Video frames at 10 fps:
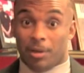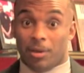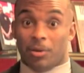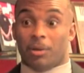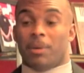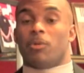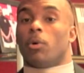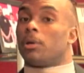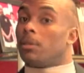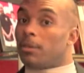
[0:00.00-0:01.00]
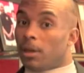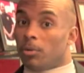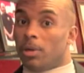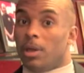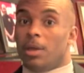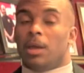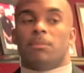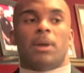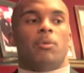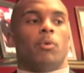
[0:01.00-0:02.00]
It may work in theory,
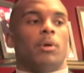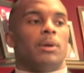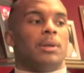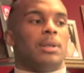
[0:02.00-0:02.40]
it may work